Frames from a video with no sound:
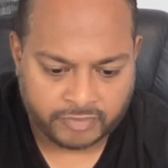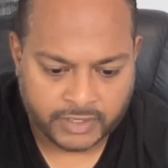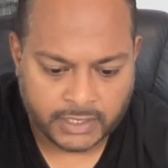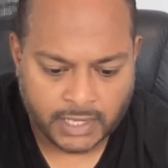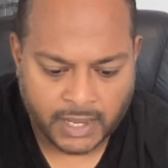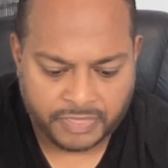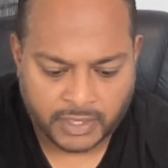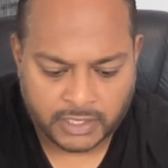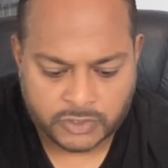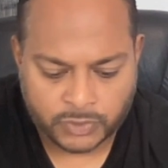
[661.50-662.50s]
of it. I
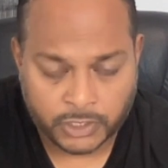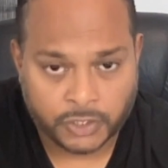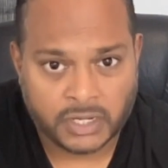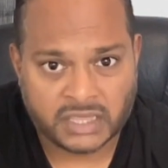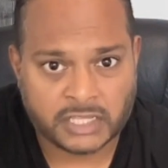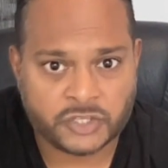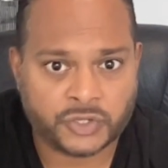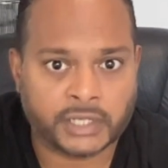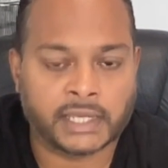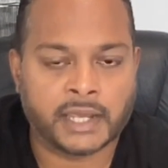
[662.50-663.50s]
think it's really good. I think it's
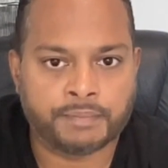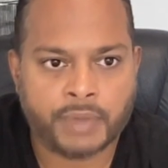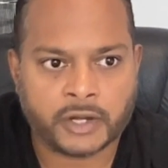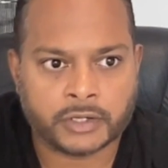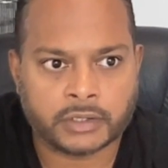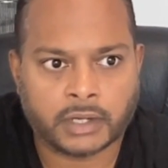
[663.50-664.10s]
only going to get better.